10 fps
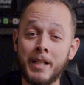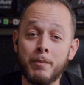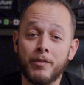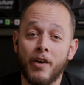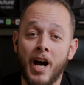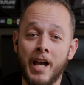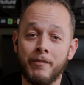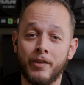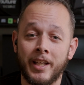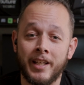number
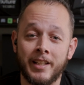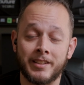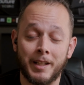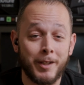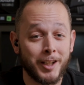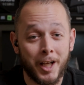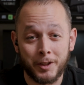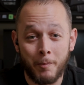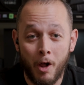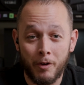five is gonna be a lot
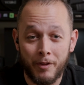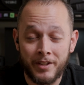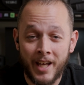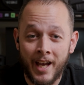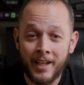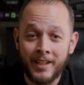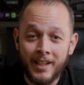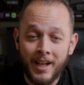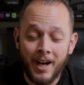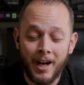smaller than that,
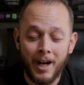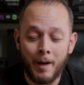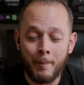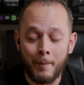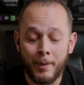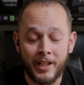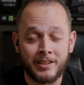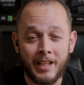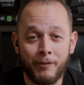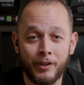um, but
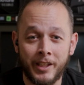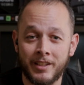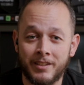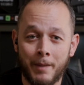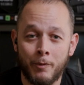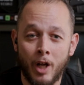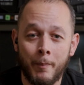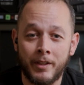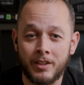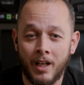it's definitely in the same
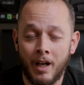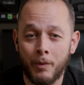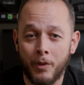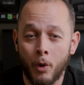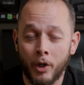realm. It's uh, with